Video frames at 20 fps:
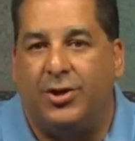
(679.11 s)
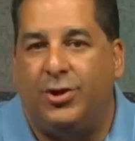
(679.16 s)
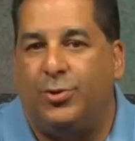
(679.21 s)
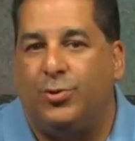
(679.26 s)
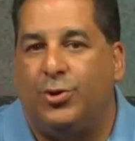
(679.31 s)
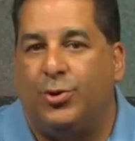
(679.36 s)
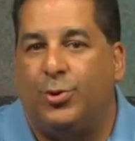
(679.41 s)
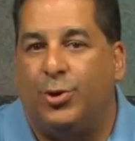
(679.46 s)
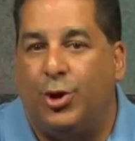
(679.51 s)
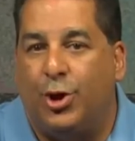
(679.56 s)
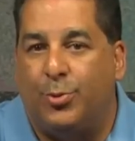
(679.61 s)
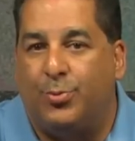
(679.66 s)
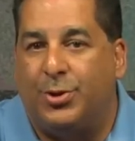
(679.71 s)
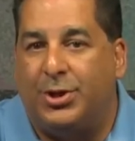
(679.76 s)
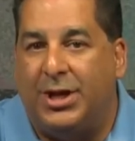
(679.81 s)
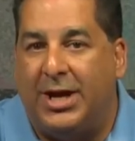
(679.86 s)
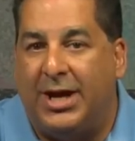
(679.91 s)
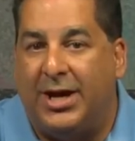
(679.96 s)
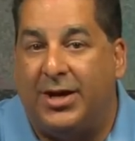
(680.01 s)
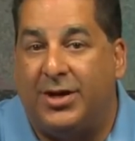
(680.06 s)
You do an
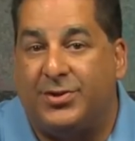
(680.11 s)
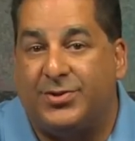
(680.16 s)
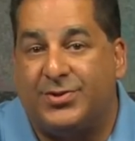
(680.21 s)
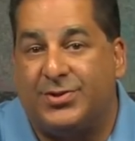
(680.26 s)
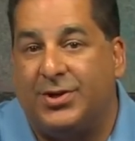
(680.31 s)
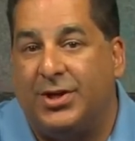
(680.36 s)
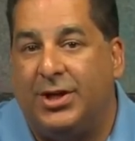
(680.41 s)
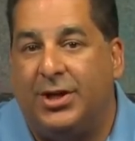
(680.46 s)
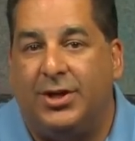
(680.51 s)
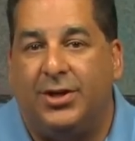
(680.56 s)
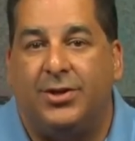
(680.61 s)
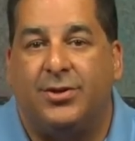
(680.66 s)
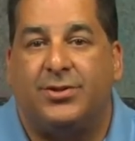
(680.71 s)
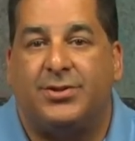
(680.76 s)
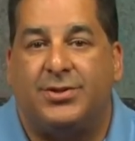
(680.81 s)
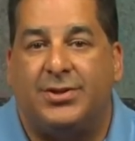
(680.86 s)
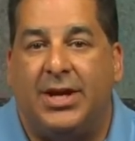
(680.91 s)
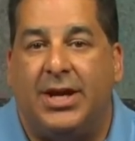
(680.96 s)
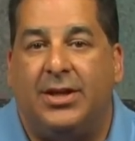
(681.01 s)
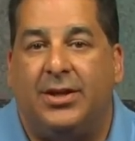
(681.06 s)
open house, you're
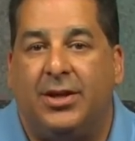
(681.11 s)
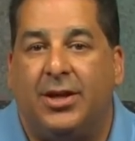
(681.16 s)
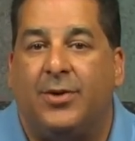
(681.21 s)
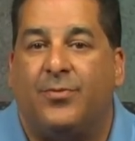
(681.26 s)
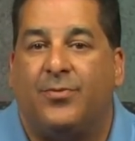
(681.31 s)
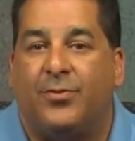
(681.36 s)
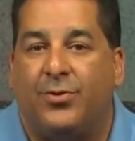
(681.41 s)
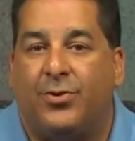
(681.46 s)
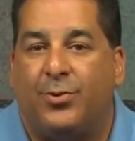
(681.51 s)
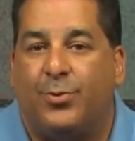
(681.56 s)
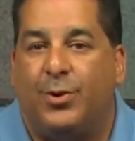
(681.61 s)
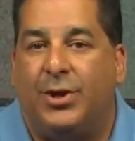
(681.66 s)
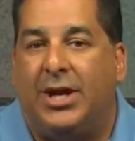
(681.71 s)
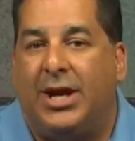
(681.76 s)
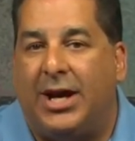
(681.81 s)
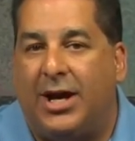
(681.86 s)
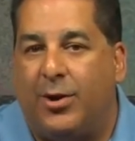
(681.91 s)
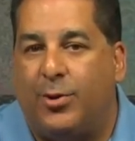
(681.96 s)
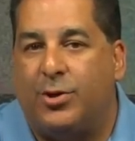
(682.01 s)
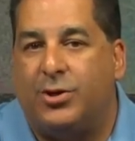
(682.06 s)
standing up for 3
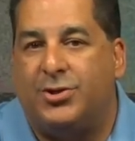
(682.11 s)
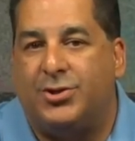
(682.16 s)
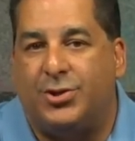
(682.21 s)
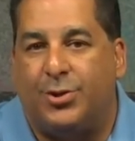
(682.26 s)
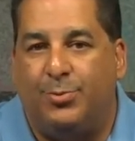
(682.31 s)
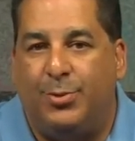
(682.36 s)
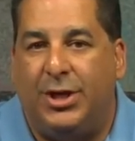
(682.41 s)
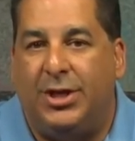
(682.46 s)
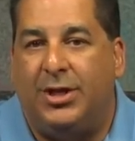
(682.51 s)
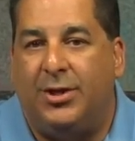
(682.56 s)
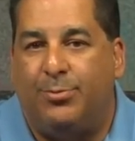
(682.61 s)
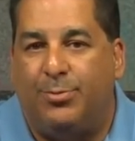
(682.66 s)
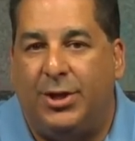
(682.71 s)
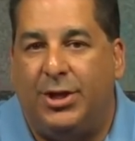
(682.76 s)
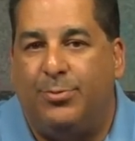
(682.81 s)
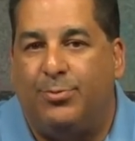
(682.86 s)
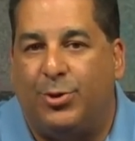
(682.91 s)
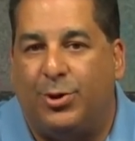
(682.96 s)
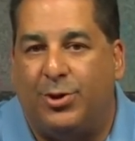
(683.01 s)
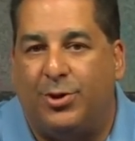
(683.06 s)
hours, you're meeting
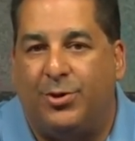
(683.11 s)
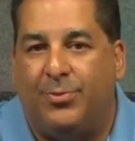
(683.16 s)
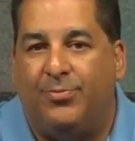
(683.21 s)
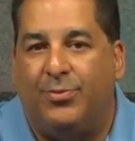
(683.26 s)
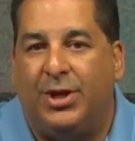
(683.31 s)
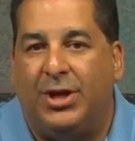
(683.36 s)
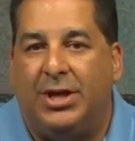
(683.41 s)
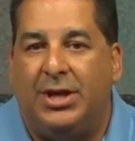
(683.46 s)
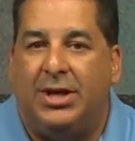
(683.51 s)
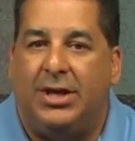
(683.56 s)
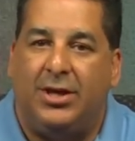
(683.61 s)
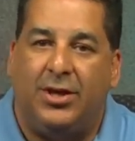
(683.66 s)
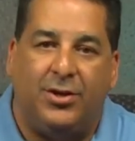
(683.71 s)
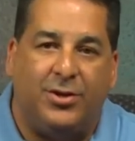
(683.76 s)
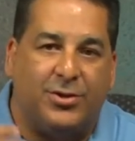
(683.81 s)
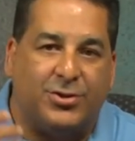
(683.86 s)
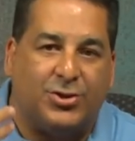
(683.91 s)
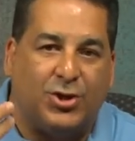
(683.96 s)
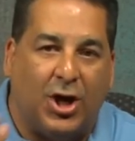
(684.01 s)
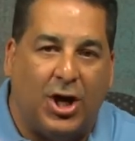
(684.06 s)
people,
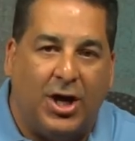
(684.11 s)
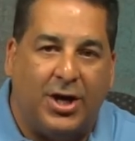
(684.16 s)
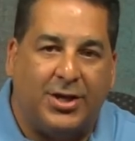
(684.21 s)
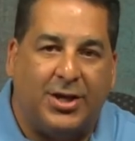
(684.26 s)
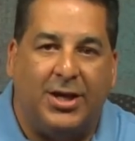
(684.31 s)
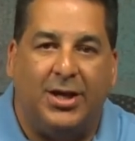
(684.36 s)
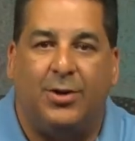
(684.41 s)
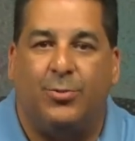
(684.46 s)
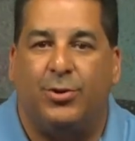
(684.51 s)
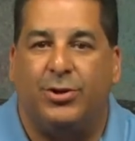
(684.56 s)
you're talking.